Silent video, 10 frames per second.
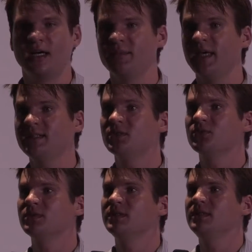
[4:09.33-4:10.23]
ACES
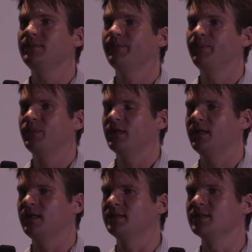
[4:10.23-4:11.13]
really
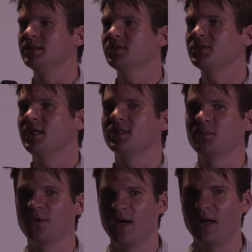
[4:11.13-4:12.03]
delivers on the
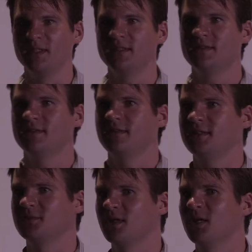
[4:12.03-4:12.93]
promise
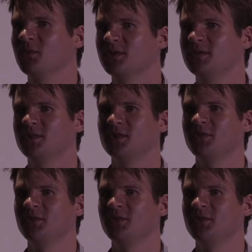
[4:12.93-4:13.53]
of raw workflows.